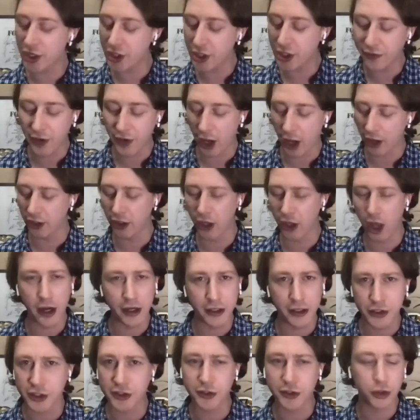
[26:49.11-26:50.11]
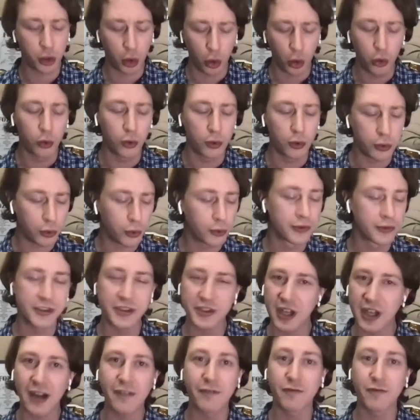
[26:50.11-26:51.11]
you've got a lot of just cool stuff